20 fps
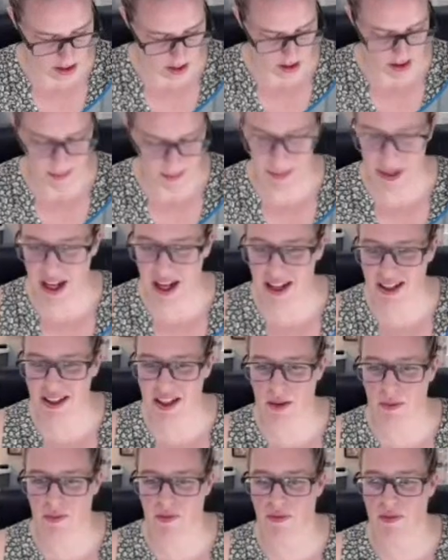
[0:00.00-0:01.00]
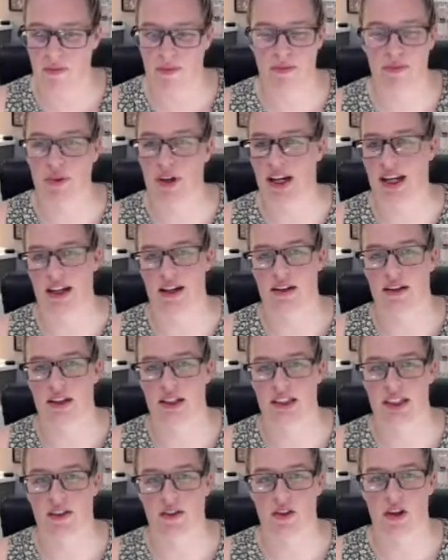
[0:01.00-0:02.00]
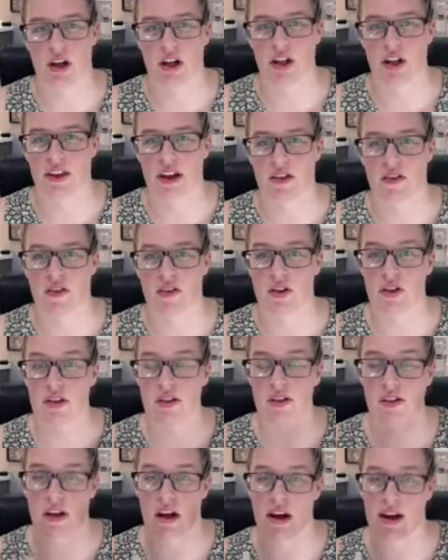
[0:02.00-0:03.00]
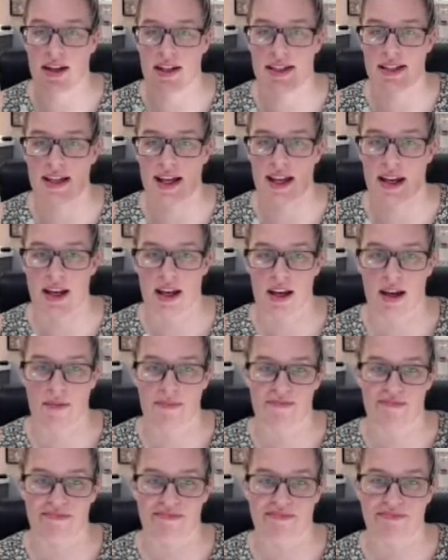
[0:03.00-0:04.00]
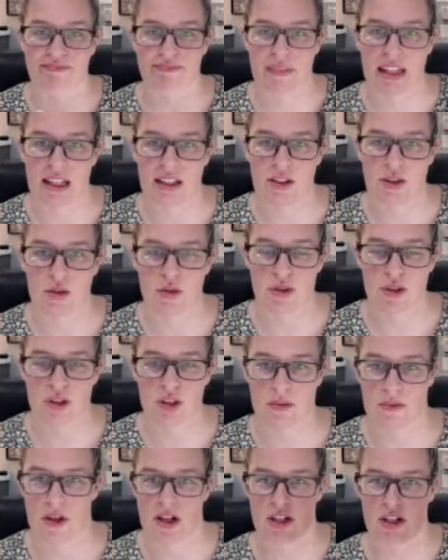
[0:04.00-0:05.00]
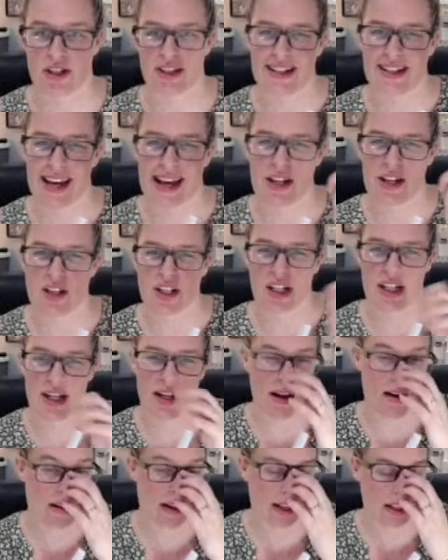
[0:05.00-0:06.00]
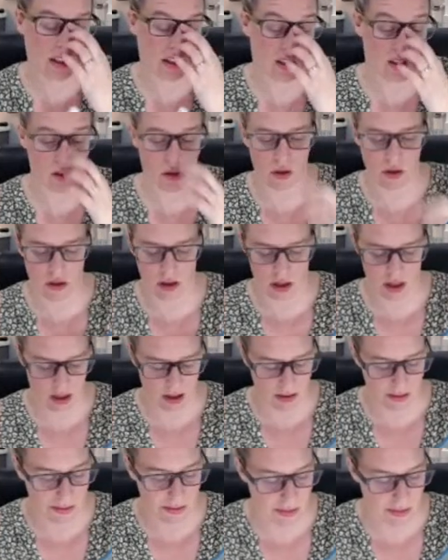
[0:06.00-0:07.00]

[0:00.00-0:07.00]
Birds are brilliant because they're a good size and not too much sketchy lines on them,